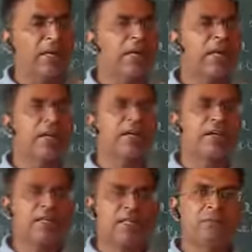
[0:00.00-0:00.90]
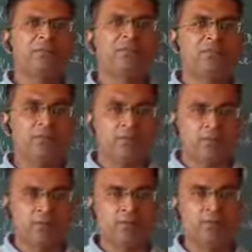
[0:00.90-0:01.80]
airline databases also.